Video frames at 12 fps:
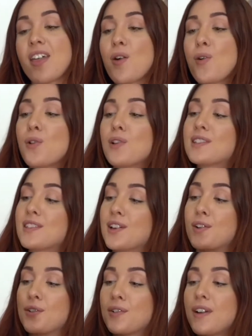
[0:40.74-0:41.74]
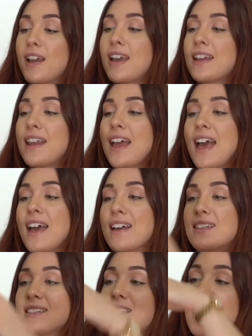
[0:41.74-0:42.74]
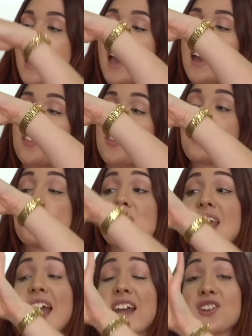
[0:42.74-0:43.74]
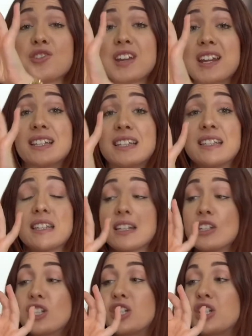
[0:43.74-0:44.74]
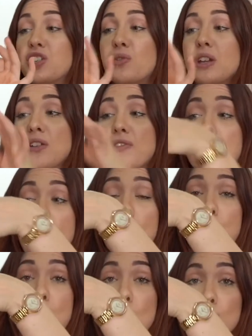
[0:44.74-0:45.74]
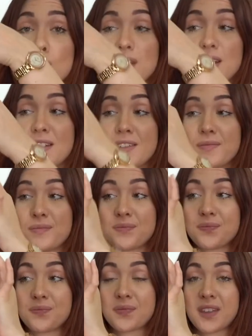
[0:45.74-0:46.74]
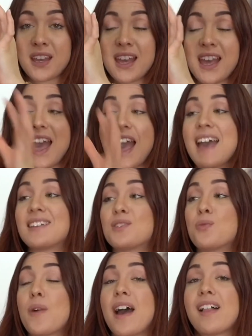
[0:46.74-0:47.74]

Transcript: Also, it has a 360-degree phone holder, as well